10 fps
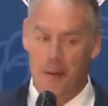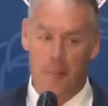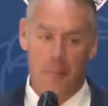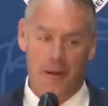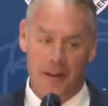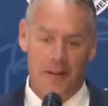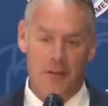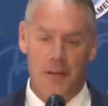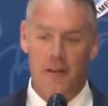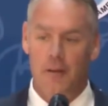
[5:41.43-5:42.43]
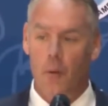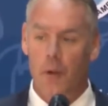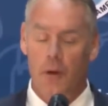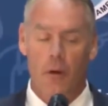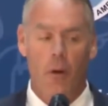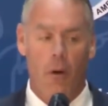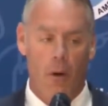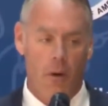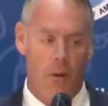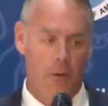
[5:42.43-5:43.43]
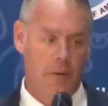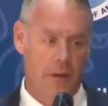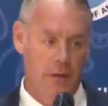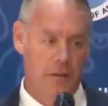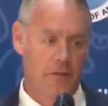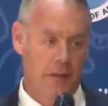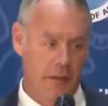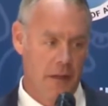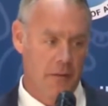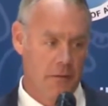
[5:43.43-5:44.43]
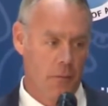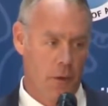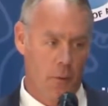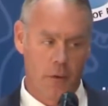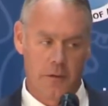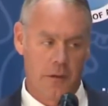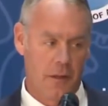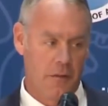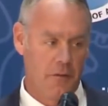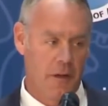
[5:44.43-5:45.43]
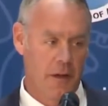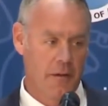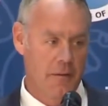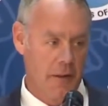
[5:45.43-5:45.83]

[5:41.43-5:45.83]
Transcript: But I can tell you, we are all in this together. We work together fine.